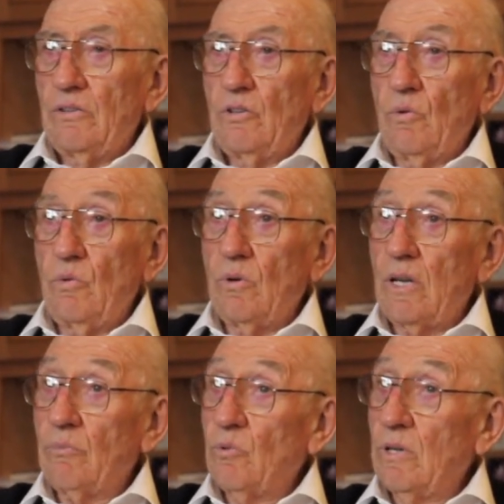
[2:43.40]
So we
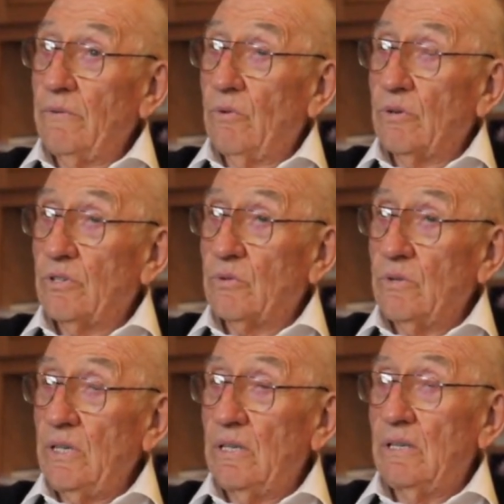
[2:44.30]
went up 24th
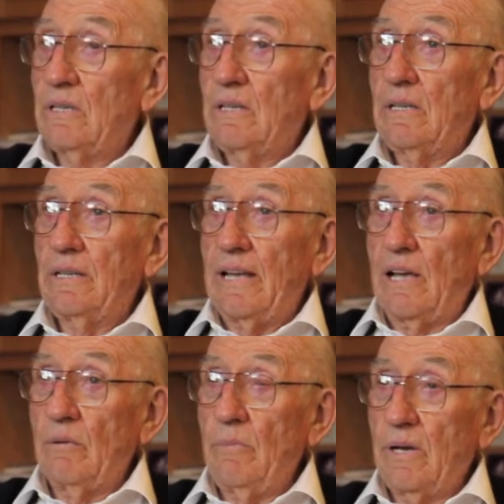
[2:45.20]
Street,
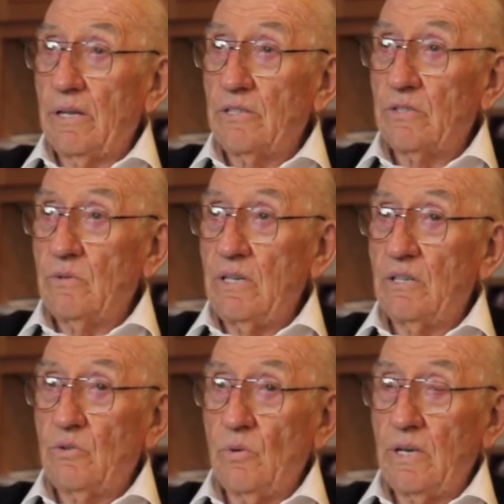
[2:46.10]
down Bella Street
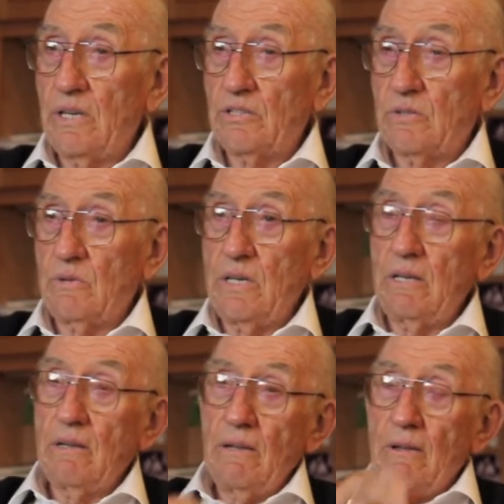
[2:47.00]
to 20th
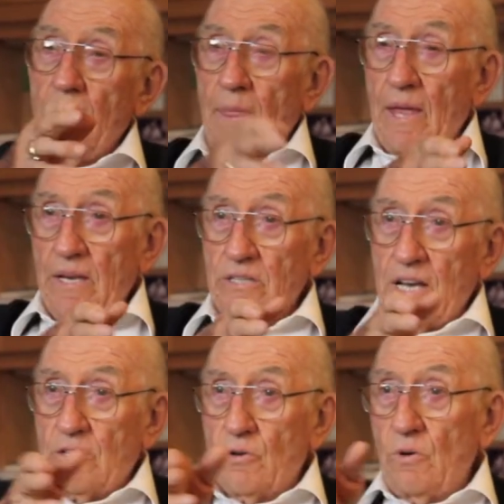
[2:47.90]
Street. And as
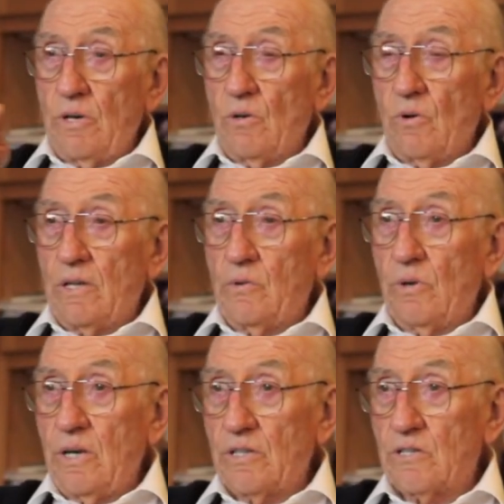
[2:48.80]
I turned to go on
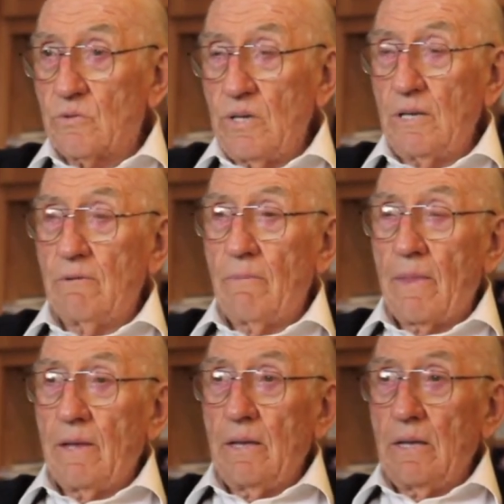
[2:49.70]
20th Street,
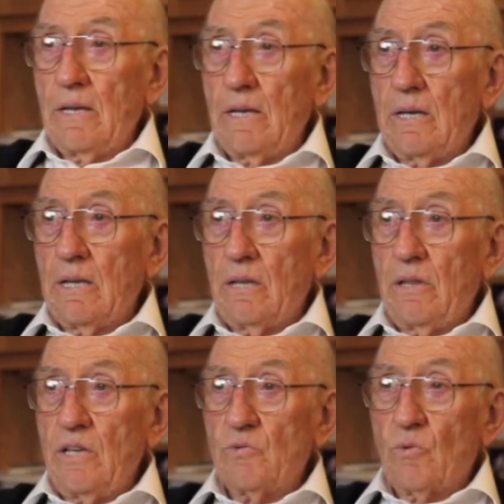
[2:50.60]

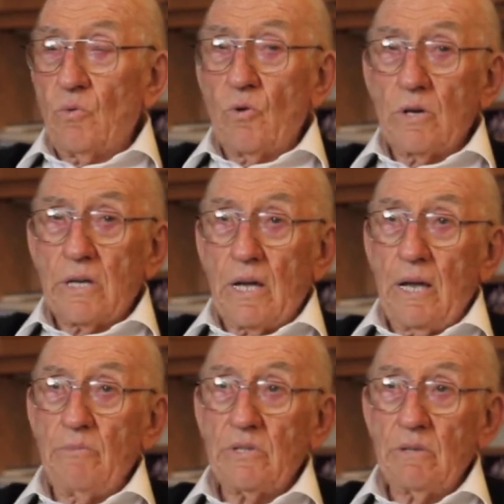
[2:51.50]
these were war
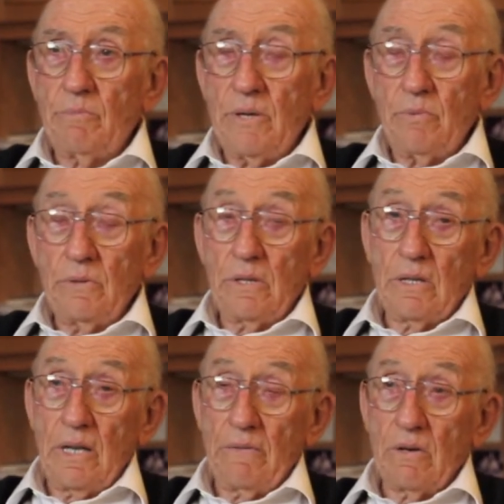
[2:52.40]
times and people
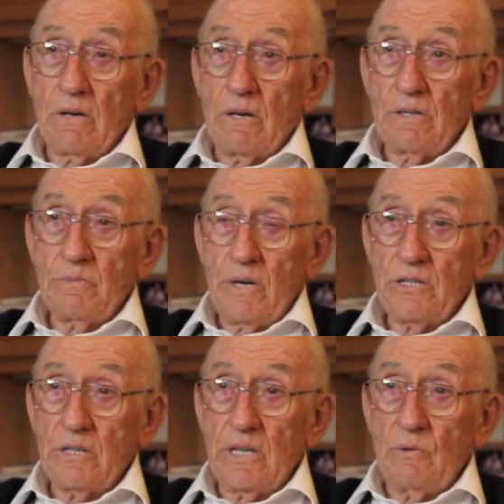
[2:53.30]
didn't have cars
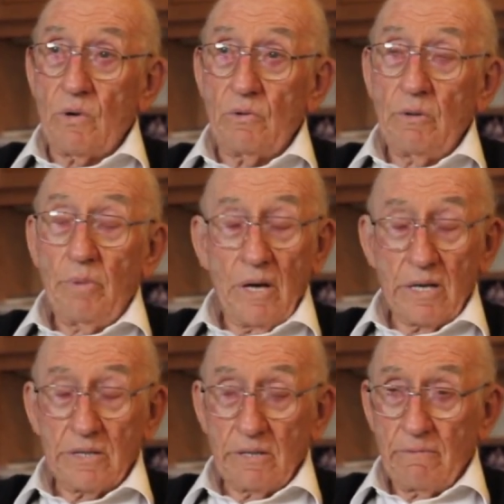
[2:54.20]
much, and they'd ride the
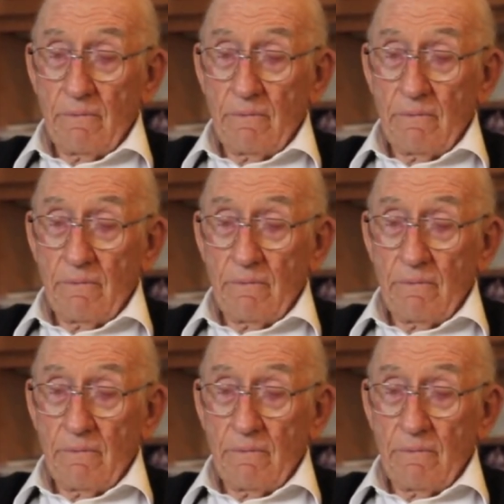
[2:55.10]
bus.